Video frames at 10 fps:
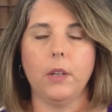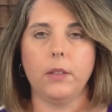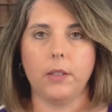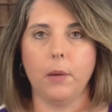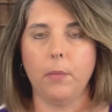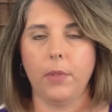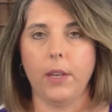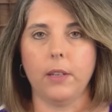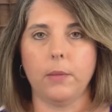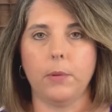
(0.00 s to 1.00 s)
some
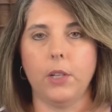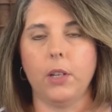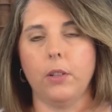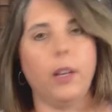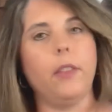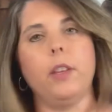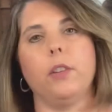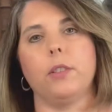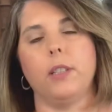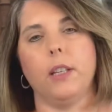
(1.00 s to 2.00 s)
things, particularly I think
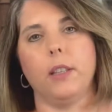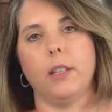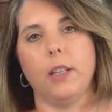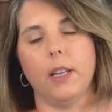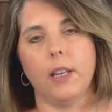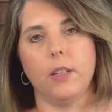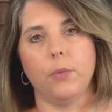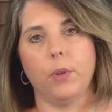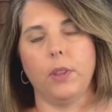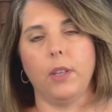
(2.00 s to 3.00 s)
you'll see at the end
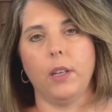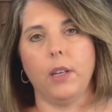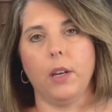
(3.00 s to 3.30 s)
with the